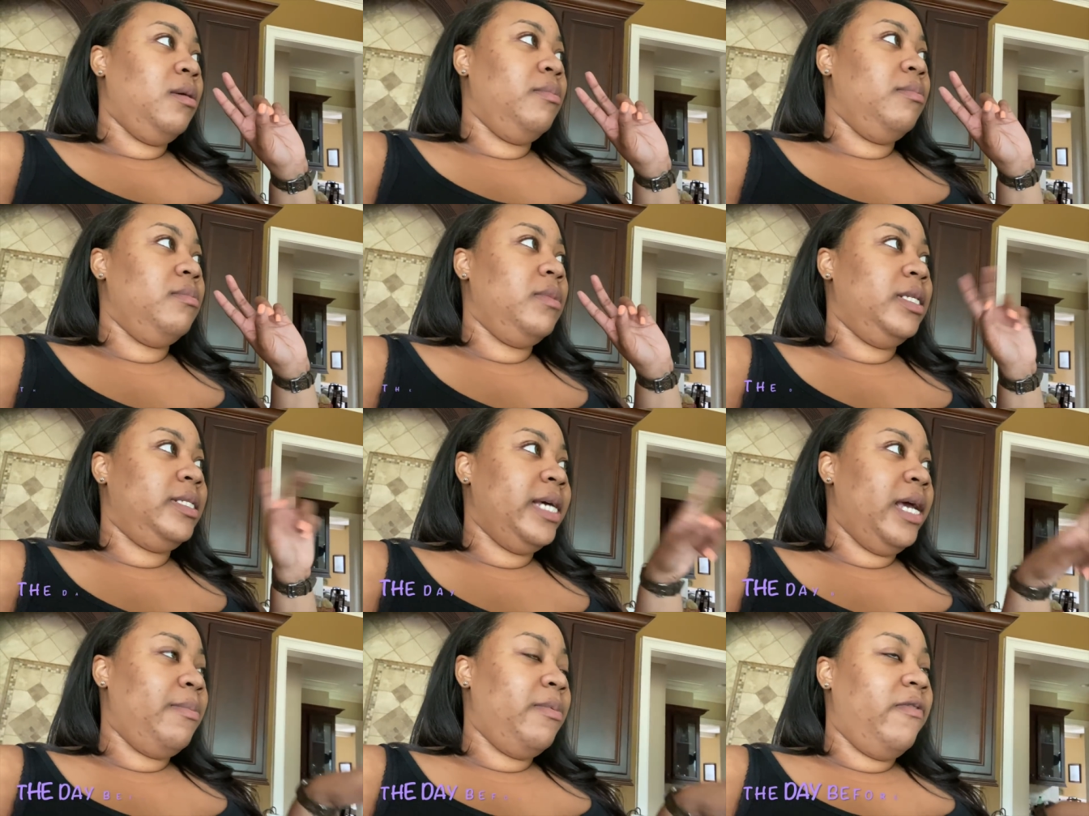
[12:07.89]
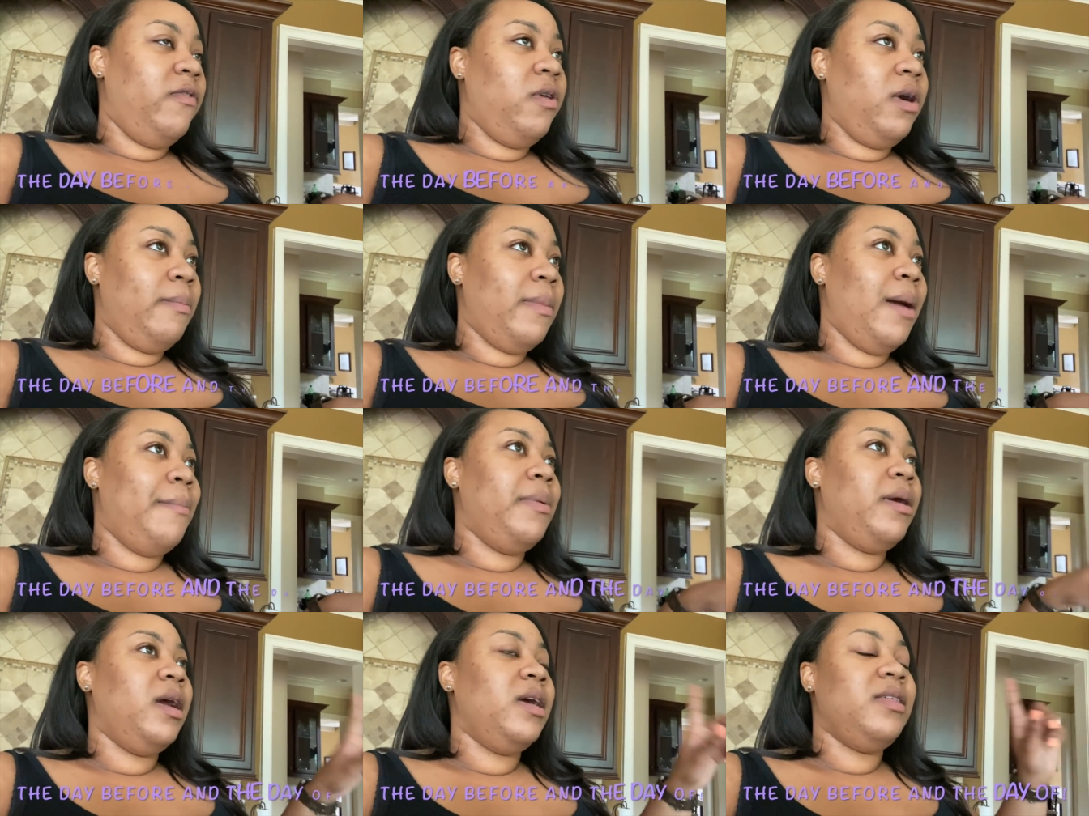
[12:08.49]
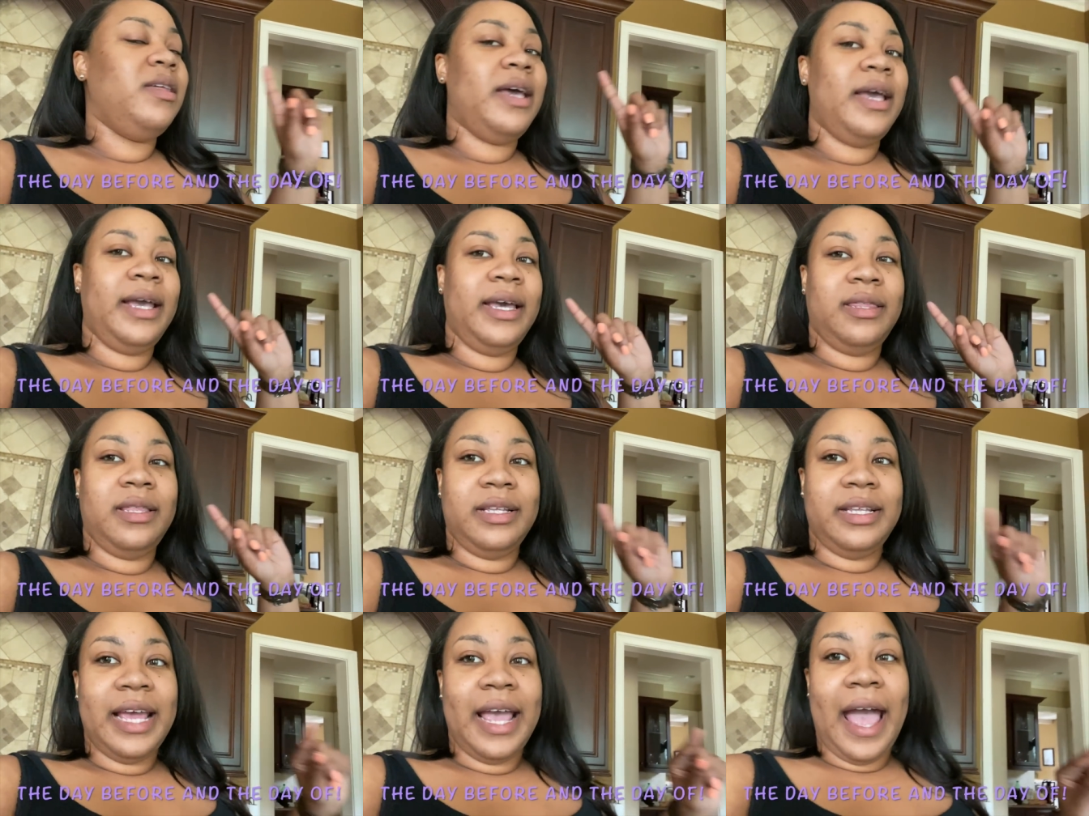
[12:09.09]
the day before my birthday
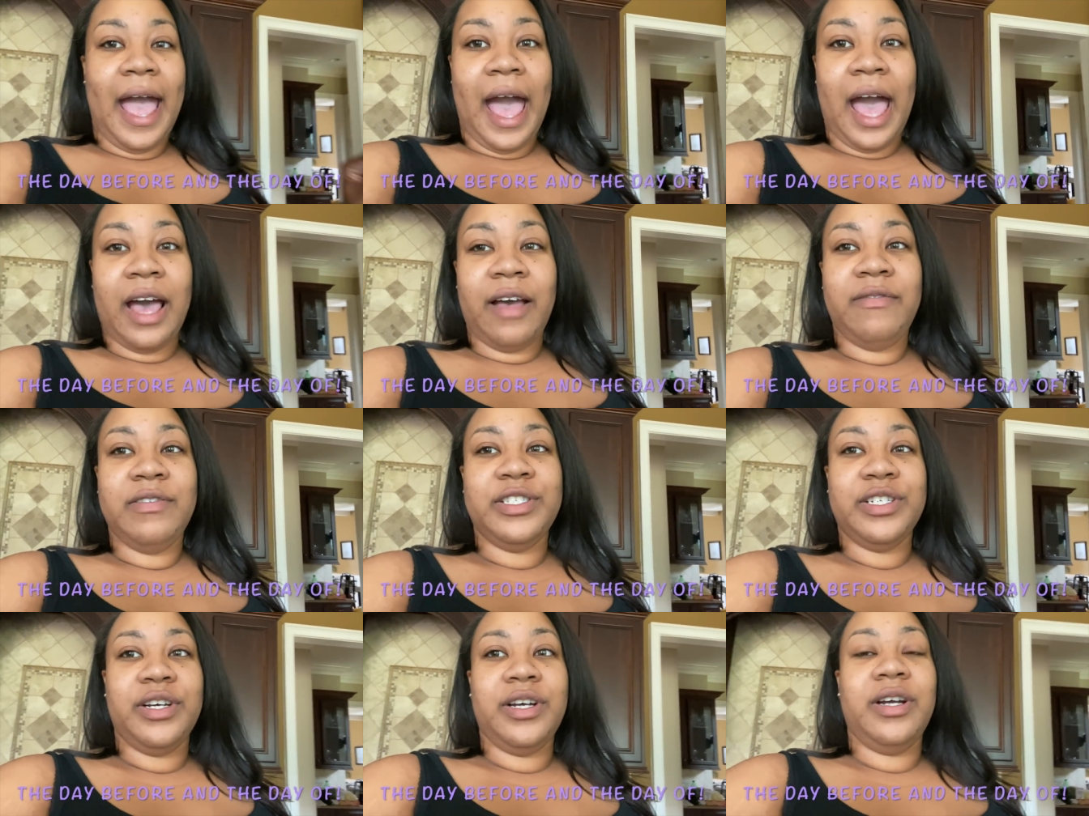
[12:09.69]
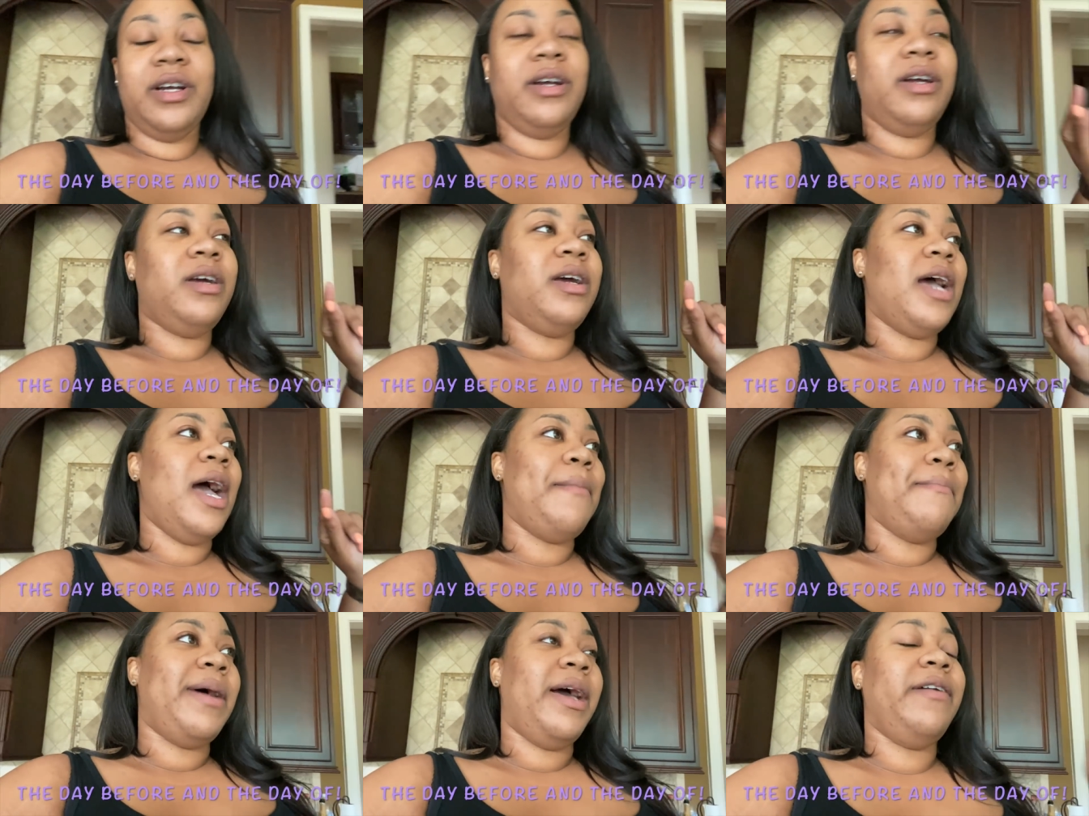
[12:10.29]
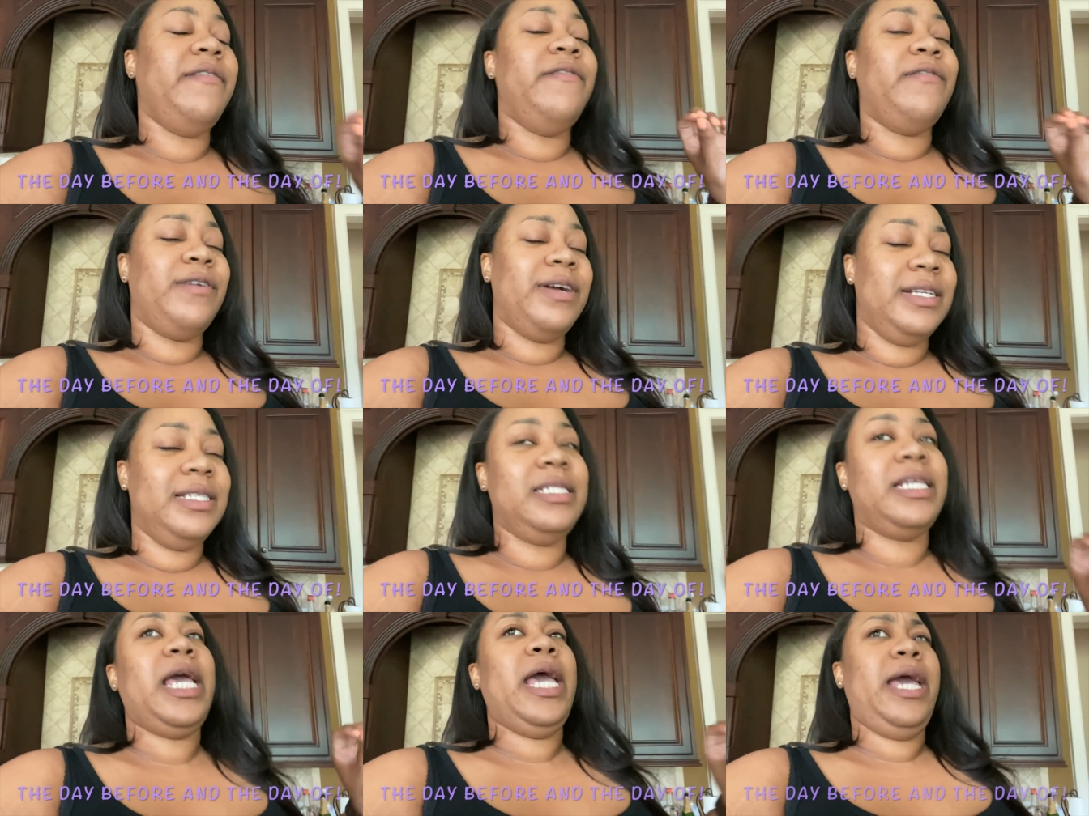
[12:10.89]
and the day after, my
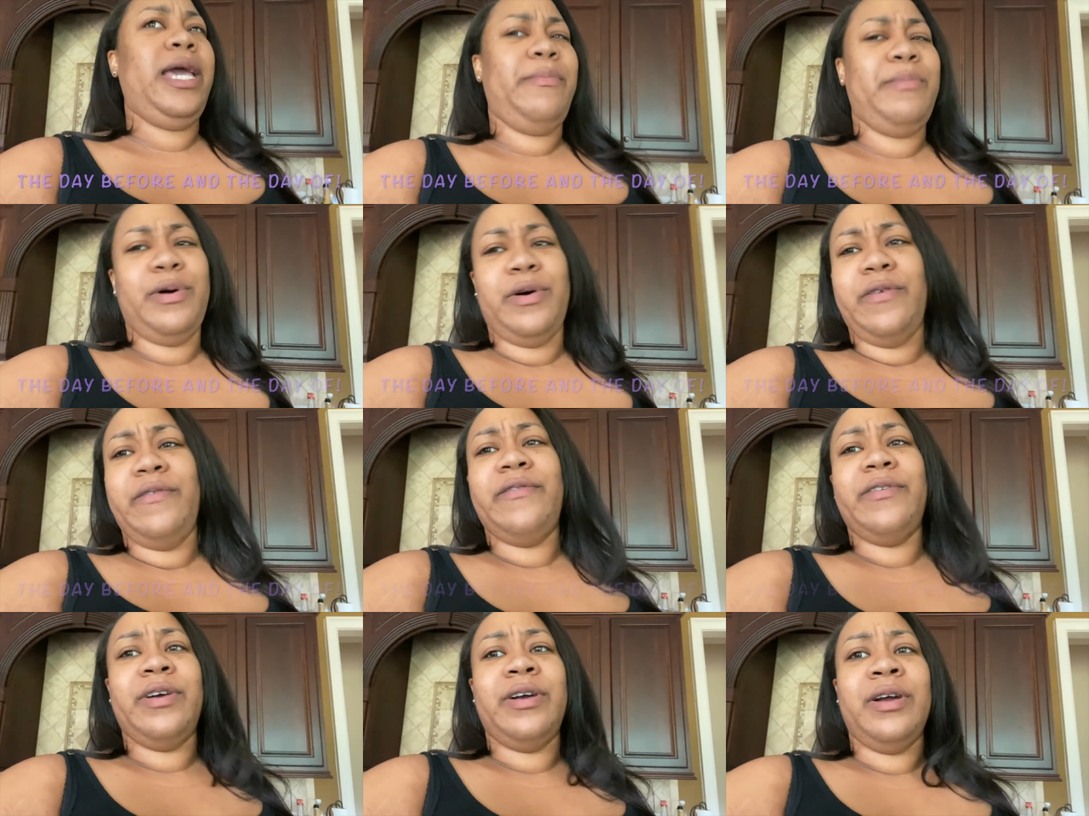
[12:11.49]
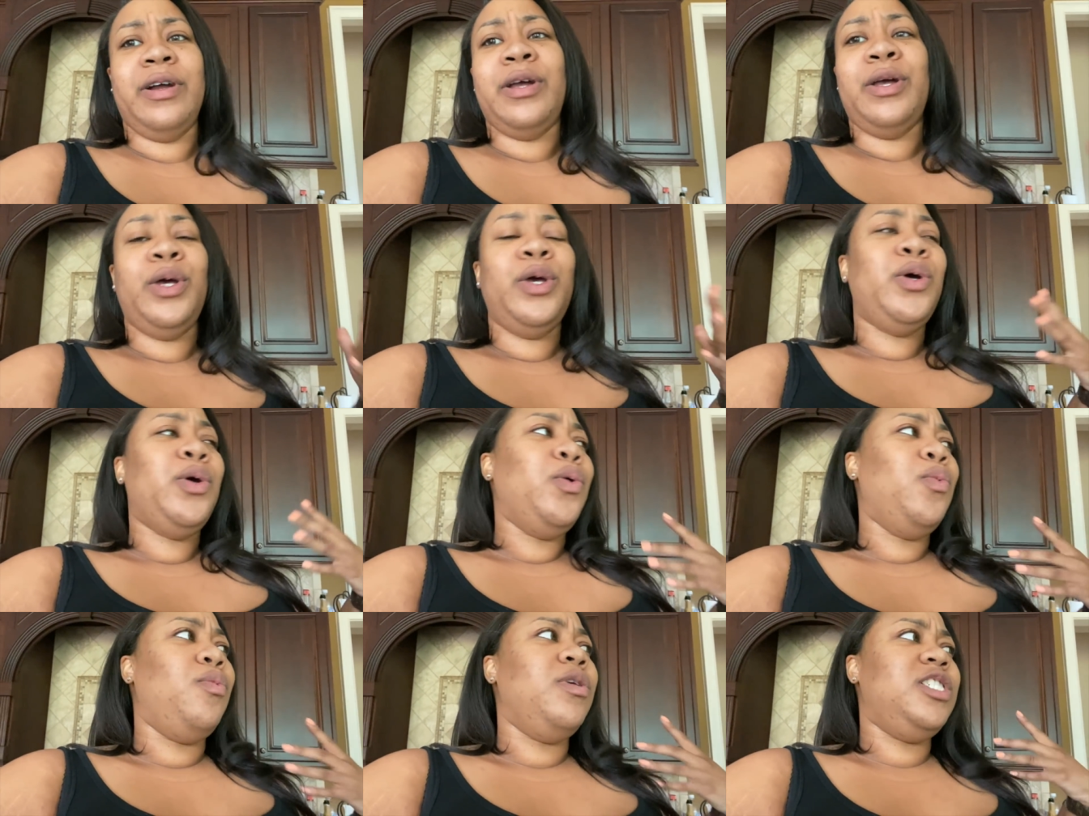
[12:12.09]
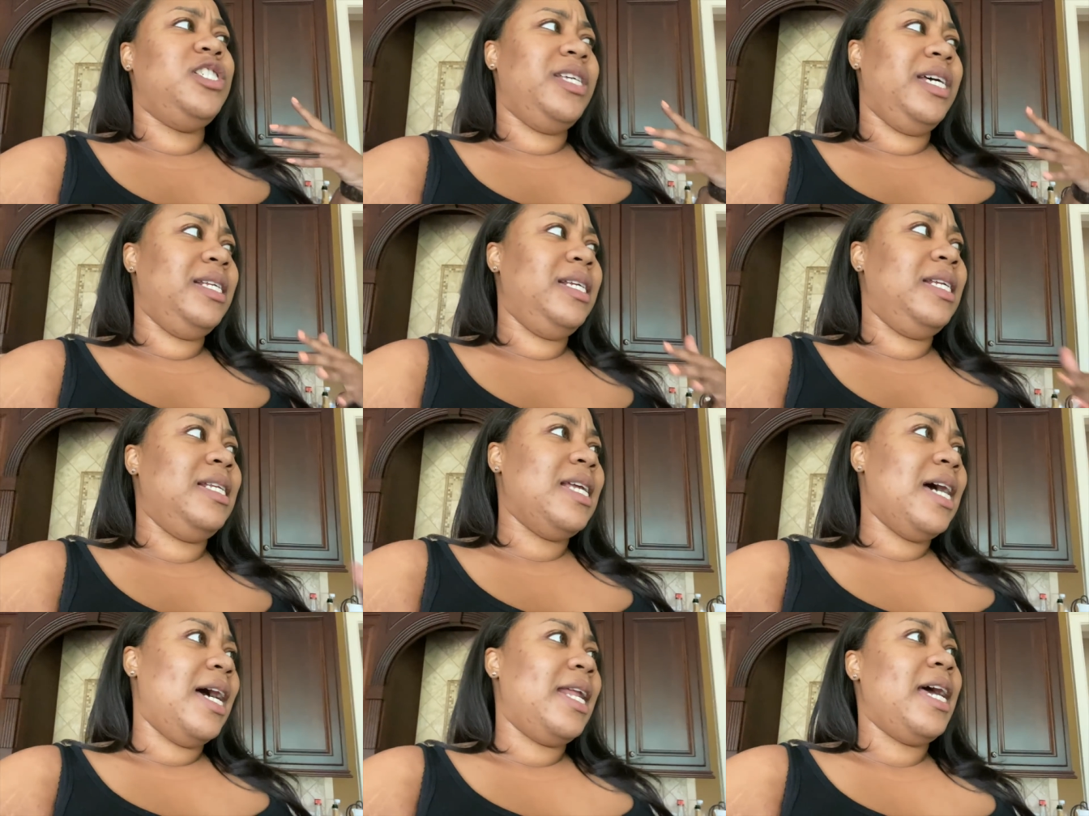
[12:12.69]
friends came over, which they
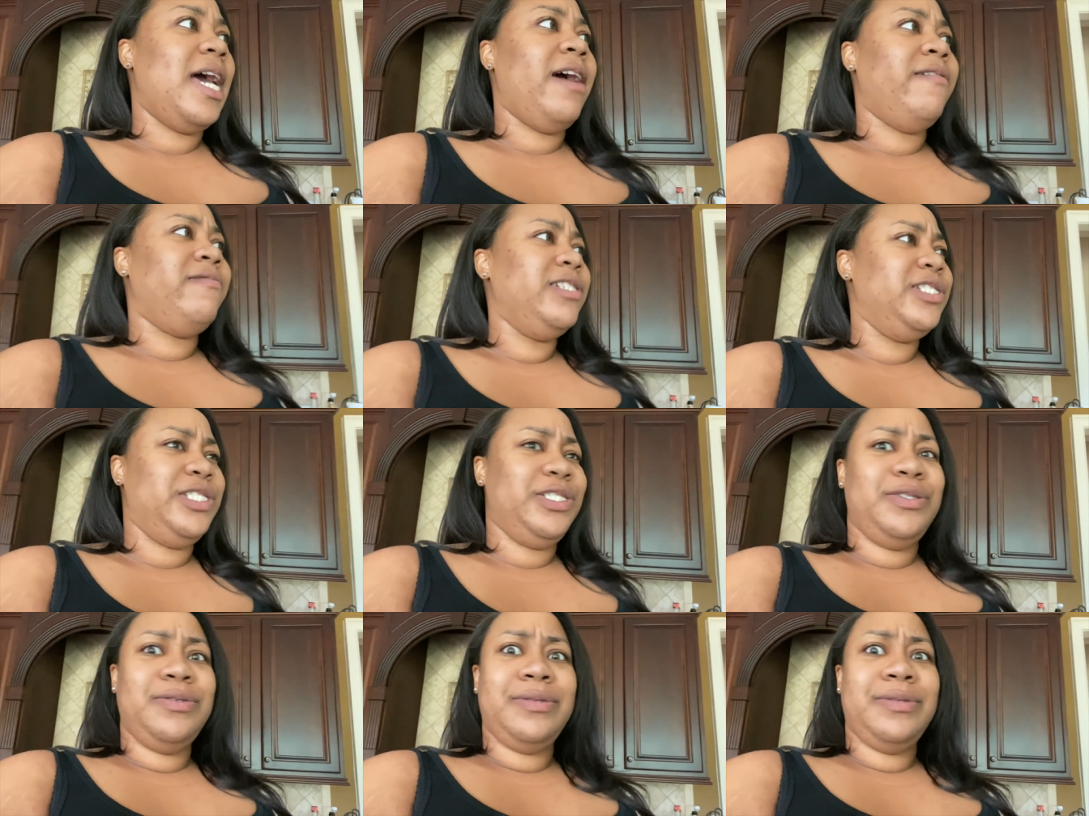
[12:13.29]
did not have to do.